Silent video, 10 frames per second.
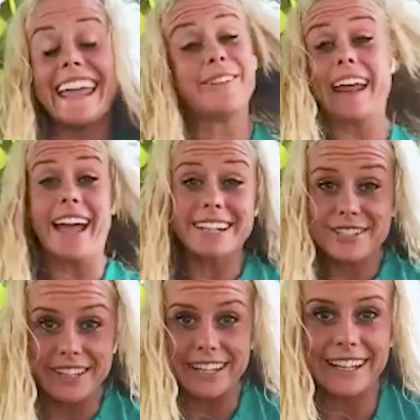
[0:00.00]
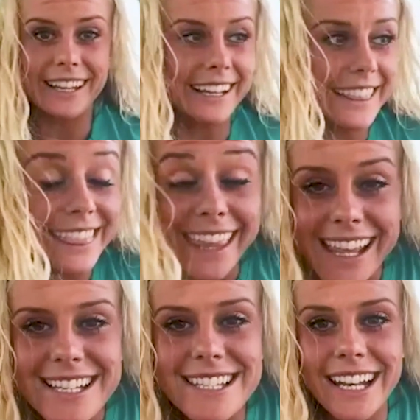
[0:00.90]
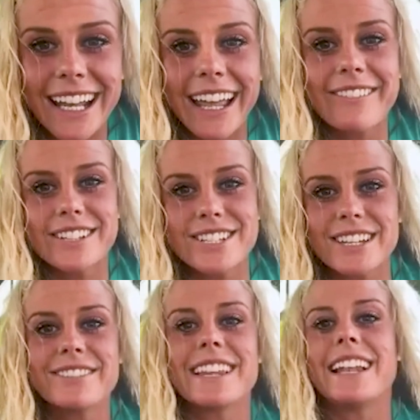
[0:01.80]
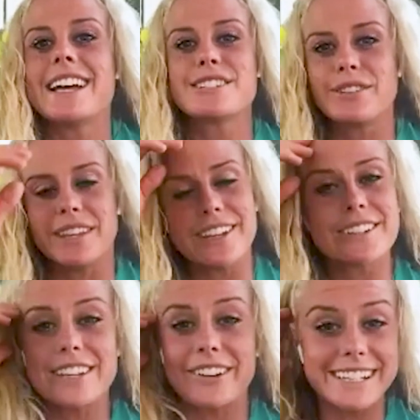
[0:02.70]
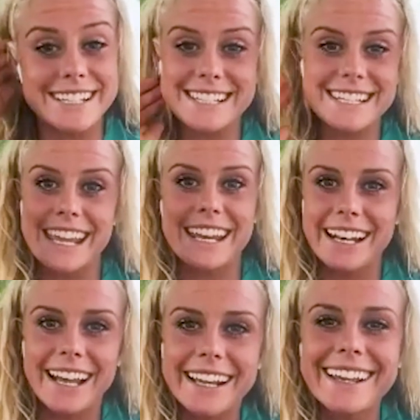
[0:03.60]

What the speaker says: it actually like the things that I have achieved the last 2 years are insane. Like